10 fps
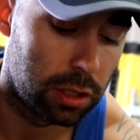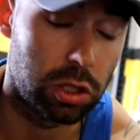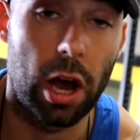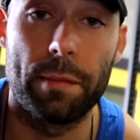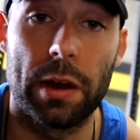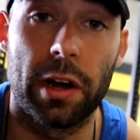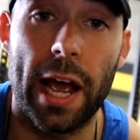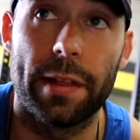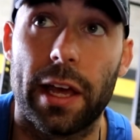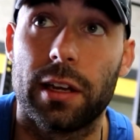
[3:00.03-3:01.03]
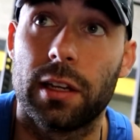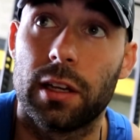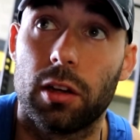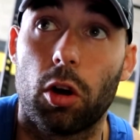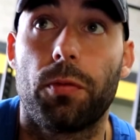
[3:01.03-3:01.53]
so I've never had that,
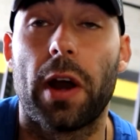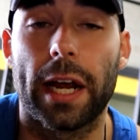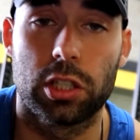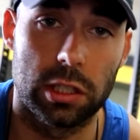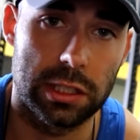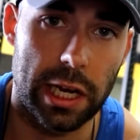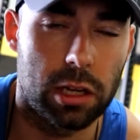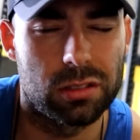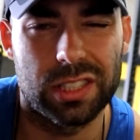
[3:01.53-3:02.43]
or fractured his ankle,